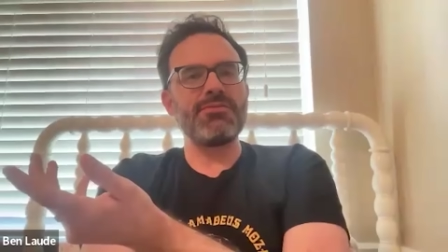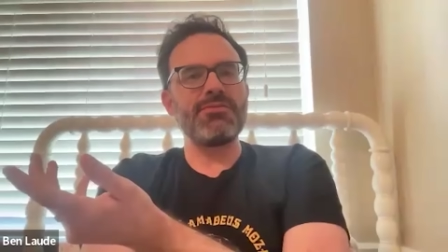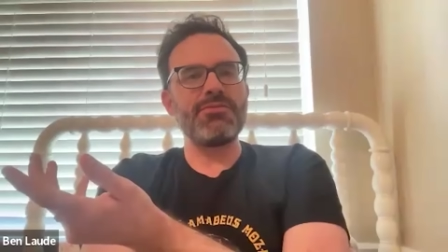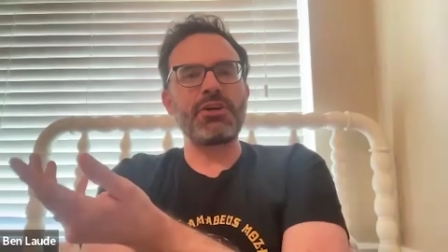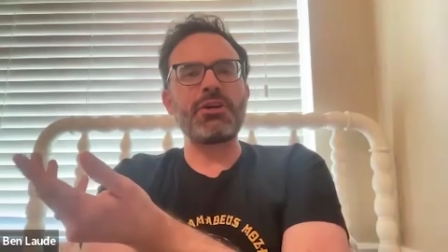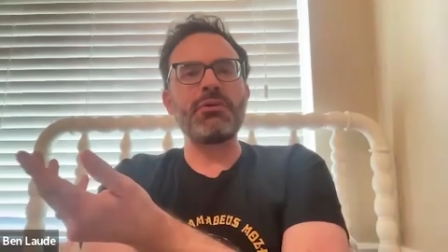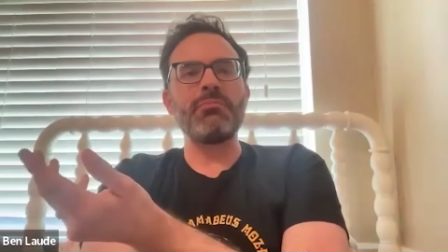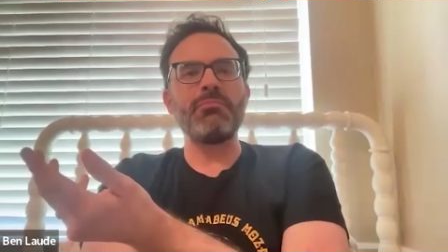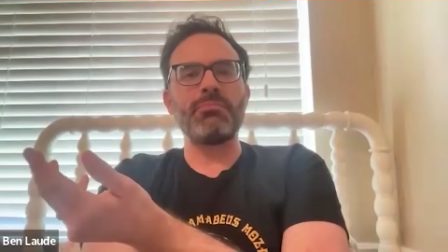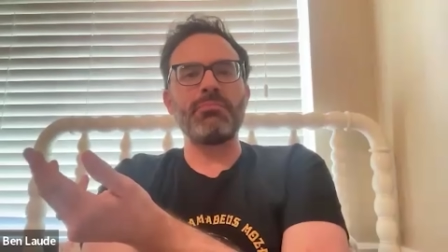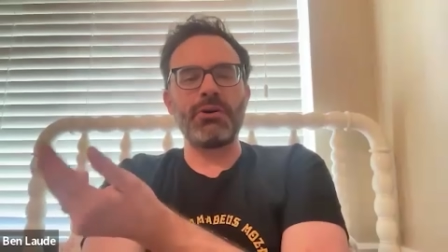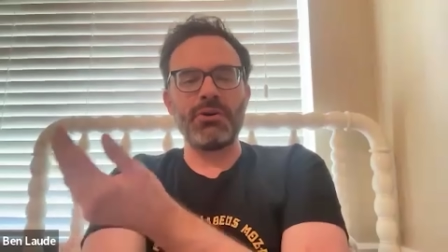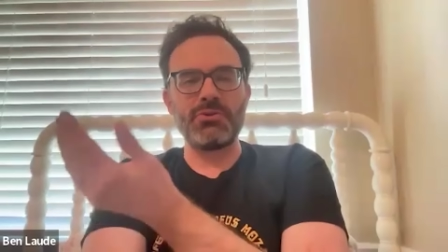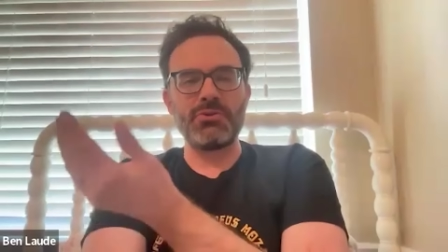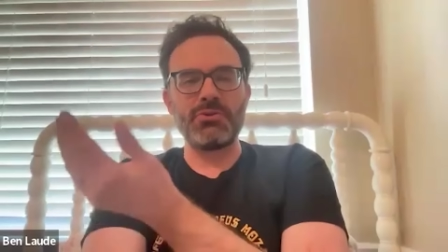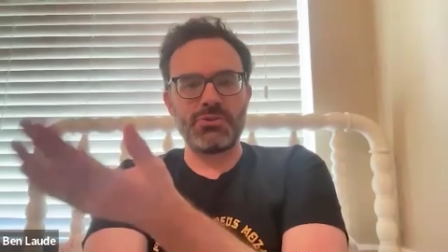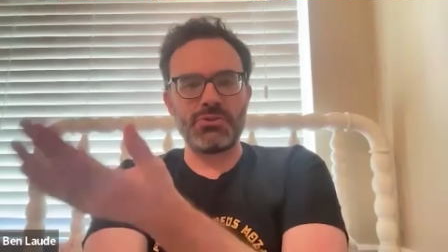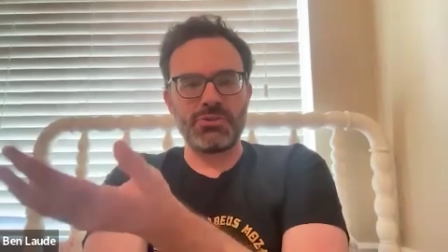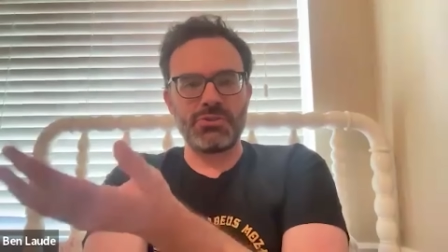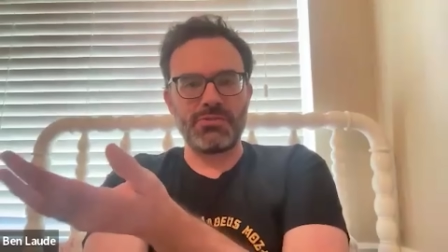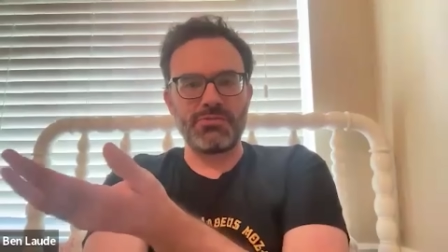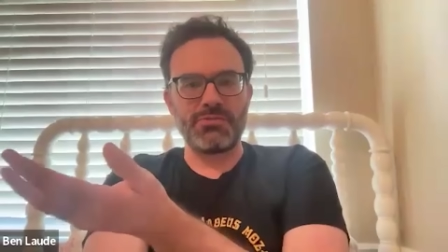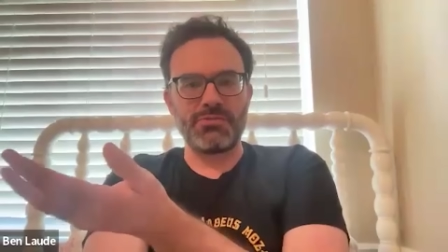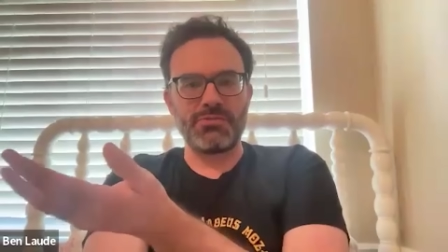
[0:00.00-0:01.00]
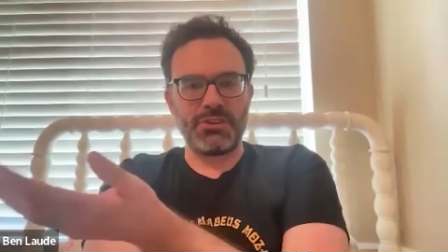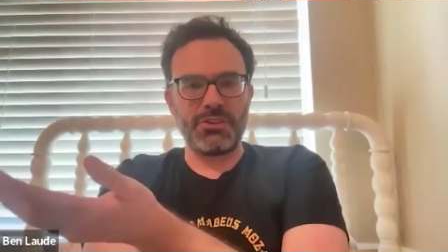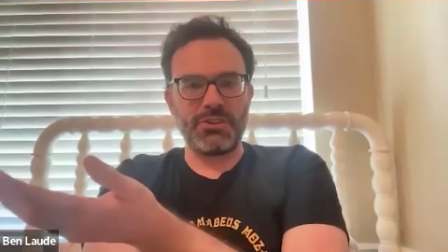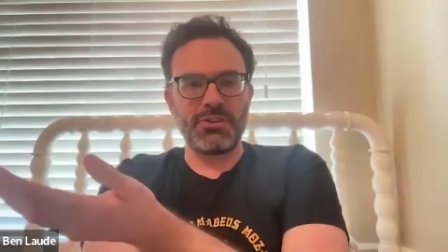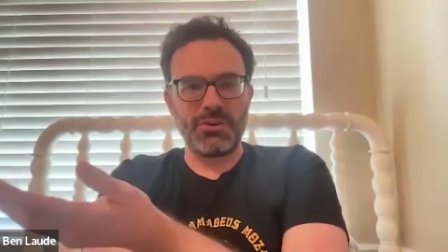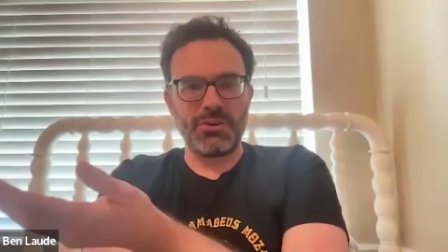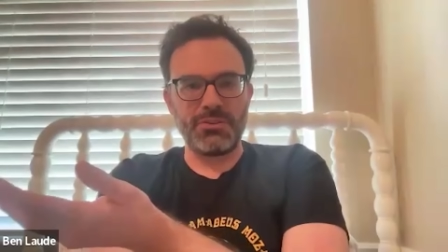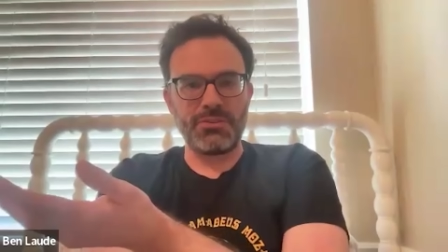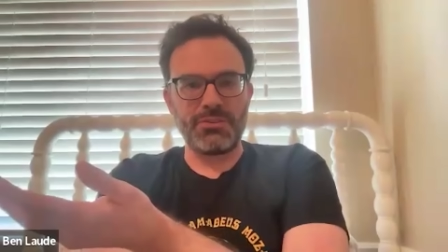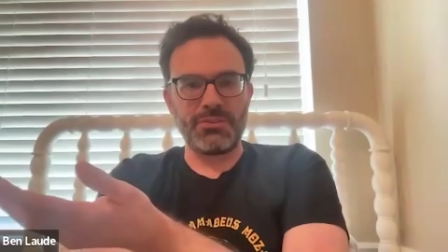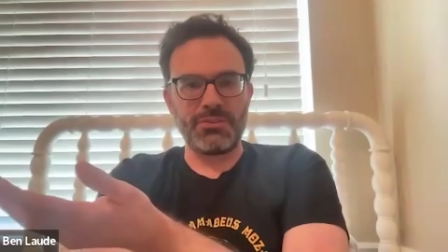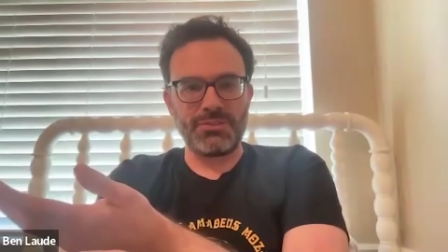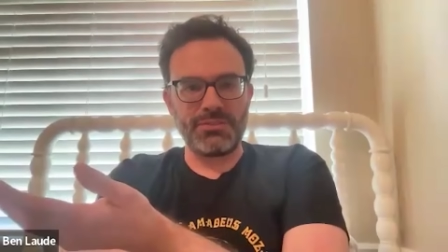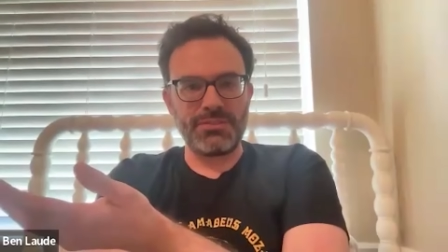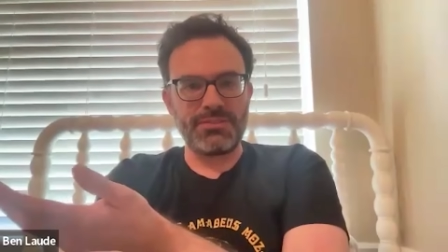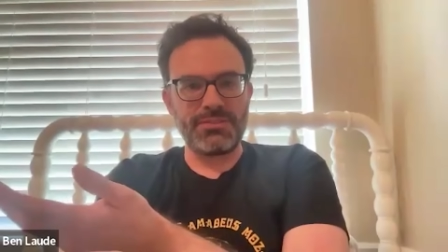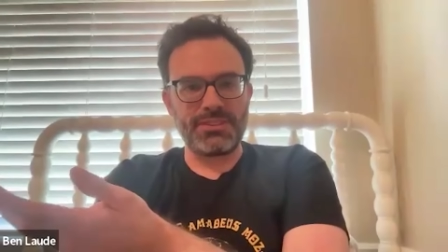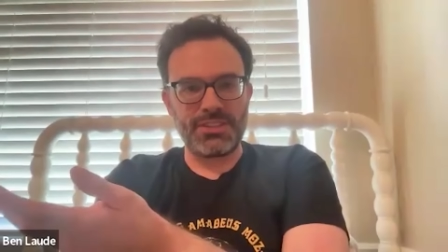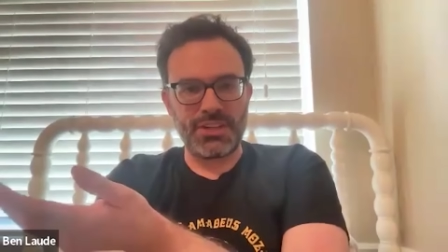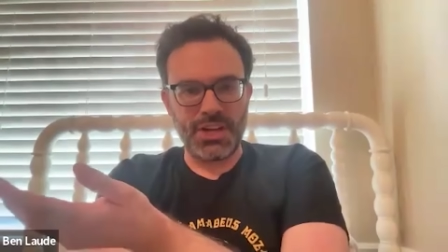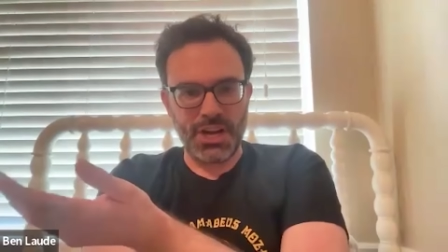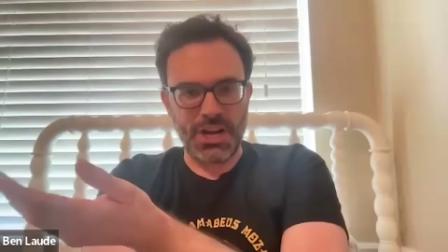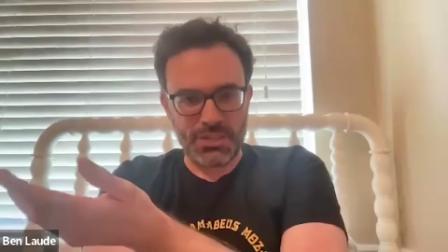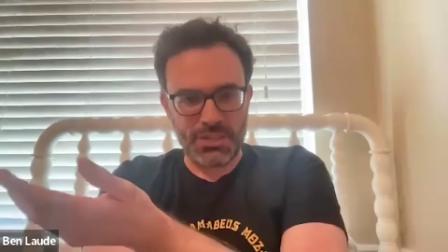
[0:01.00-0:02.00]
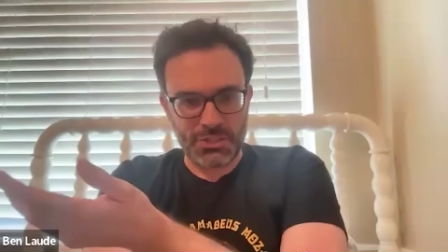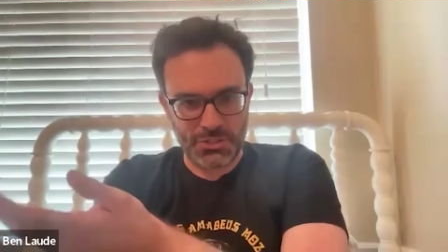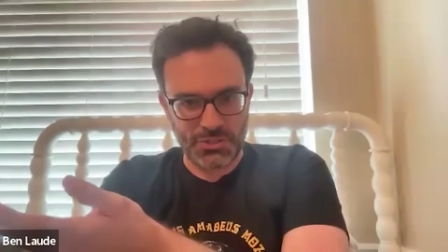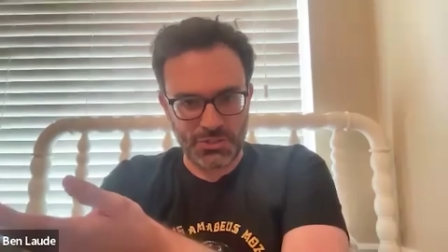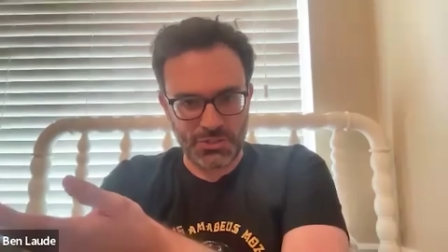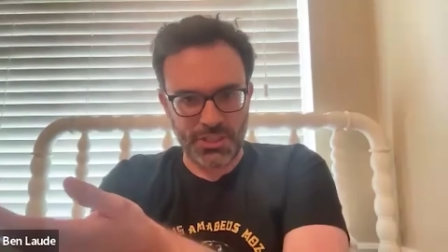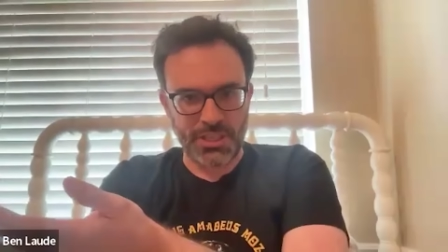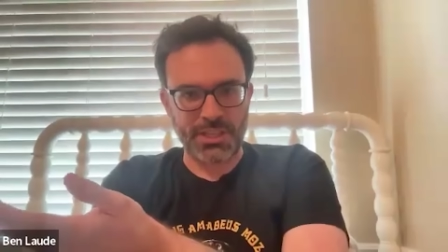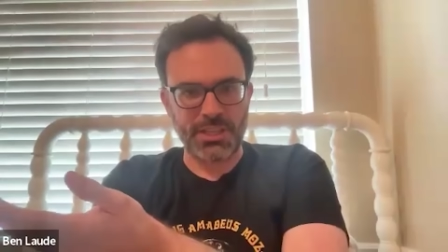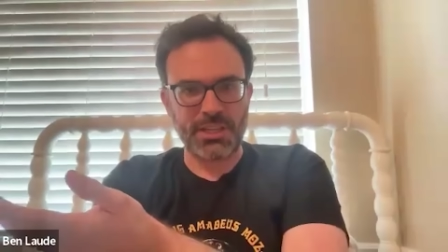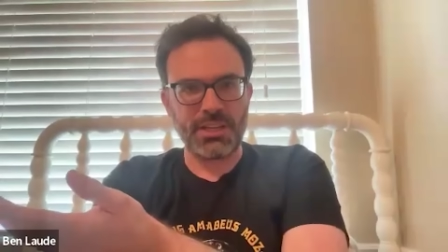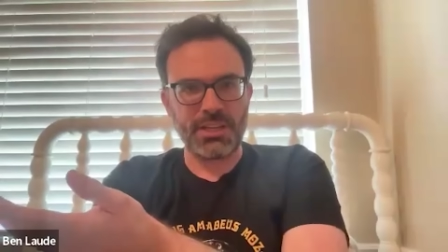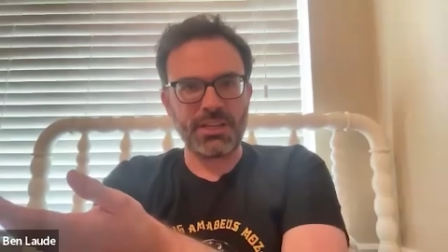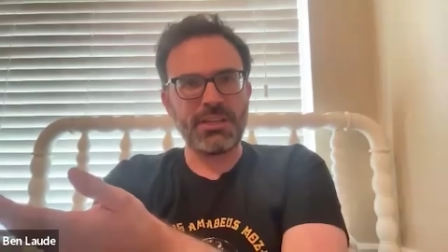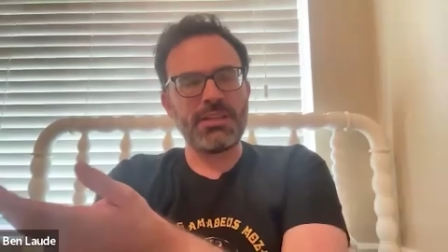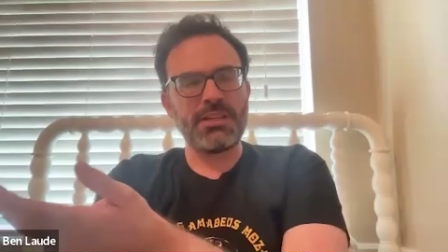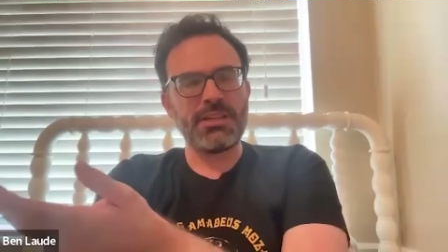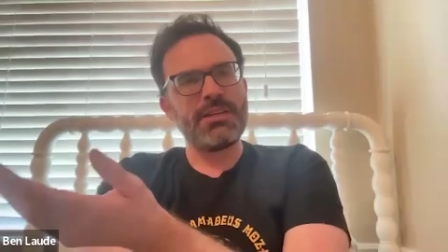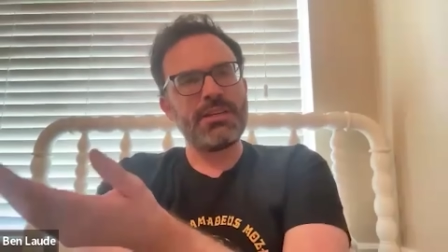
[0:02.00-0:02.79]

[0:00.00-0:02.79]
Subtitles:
the composers of their own country.